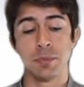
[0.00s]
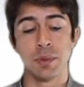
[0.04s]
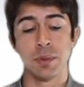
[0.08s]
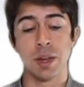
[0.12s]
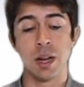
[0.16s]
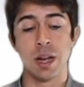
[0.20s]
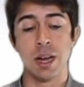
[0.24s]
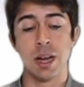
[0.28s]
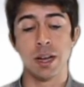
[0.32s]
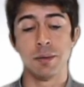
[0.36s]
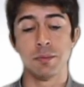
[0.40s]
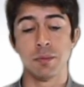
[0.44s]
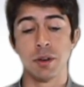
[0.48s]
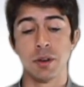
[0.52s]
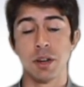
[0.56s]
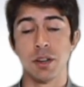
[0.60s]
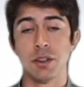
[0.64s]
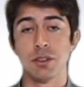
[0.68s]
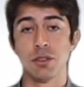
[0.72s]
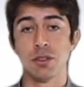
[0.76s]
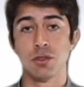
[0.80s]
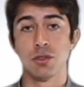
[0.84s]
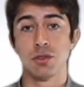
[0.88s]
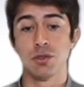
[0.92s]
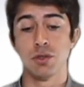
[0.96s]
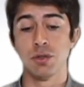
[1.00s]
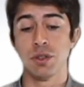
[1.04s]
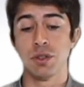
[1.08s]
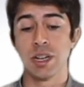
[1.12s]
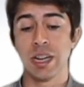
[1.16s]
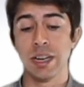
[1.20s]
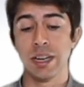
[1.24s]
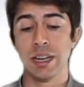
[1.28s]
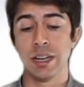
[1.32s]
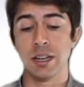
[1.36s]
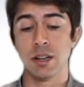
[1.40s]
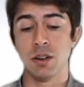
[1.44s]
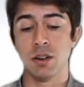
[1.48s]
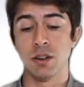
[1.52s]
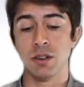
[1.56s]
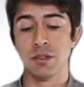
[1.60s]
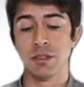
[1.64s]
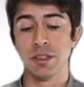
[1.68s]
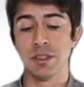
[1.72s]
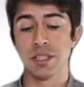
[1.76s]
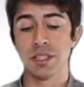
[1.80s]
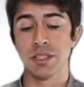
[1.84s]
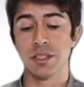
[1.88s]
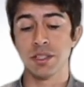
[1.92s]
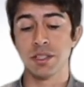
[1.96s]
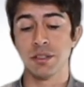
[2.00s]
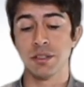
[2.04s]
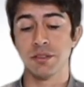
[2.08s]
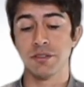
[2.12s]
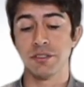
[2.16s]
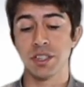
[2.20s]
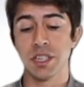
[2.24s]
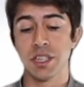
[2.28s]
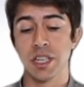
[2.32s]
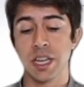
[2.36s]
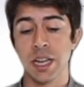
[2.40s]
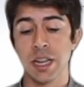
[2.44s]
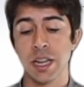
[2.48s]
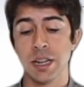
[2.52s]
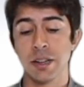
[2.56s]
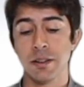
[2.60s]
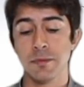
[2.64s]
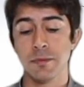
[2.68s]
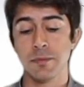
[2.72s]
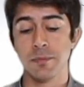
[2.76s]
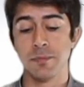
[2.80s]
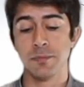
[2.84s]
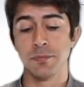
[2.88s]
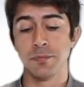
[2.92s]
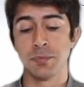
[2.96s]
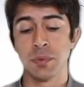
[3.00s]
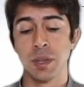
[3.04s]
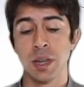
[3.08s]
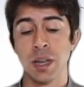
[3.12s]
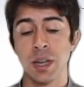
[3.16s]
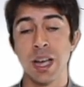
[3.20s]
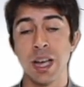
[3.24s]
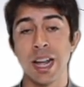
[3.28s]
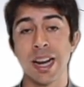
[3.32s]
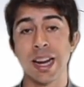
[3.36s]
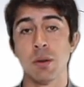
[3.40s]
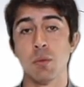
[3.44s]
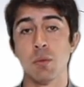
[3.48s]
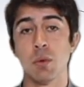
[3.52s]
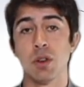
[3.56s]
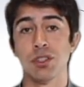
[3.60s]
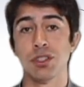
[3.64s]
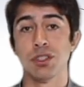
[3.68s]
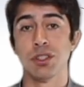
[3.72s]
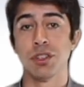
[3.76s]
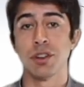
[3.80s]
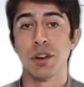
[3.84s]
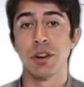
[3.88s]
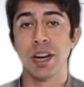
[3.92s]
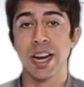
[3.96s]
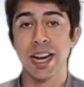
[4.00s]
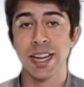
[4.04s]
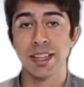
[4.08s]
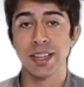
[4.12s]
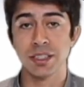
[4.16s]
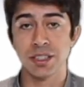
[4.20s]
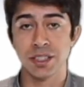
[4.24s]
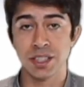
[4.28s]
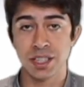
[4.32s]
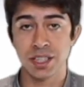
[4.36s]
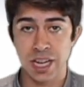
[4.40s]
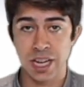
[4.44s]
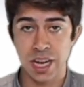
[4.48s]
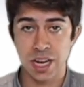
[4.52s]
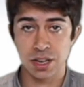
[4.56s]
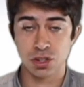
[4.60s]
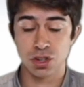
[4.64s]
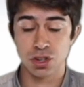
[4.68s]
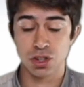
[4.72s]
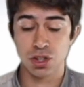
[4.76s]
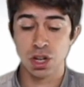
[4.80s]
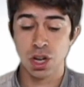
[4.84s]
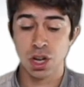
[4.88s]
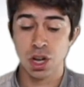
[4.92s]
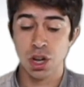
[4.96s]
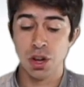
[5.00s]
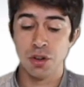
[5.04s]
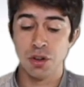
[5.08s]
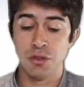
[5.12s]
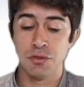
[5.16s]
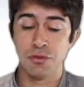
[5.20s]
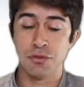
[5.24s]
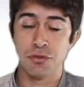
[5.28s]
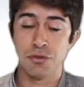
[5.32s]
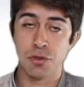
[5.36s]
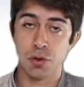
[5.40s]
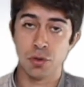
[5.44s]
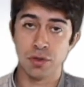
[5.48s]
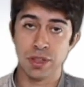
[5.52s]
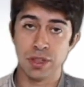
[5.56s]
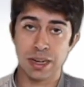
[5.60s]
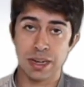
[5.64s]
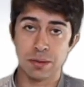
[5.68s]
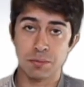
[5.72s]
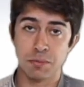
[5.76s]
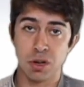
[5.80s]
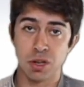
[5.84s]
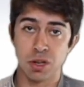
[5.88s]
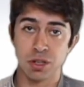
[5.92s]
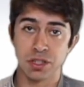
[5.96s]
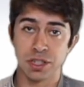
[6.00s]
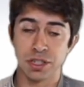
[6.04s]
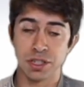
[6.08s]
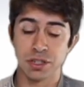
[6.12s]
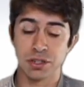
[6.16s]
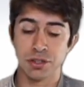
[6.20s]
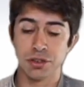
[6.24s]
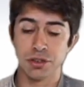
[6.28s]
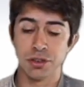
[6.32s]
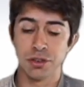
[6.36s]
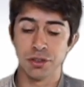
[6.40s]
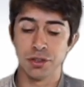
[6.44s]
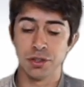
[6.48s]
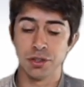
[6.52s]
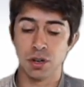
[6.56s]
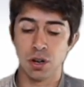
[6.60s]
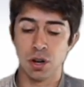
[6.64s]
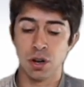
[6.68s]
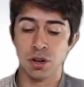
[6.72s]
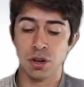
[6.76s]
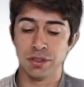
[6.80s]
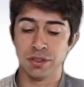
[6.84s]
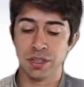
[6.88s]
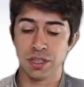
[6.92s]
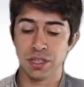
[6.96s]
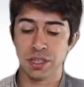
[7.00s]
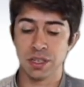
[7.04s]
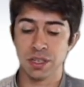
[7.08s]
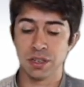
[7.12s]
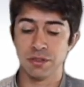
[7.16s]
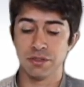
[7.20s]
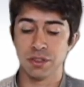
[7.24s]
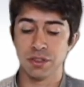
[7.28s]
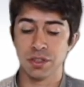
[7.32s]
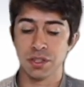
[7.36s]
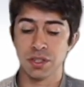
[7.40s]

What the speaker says: I'm going to click on this surface here, and I want to create a sketch for that boss extrude on this surface.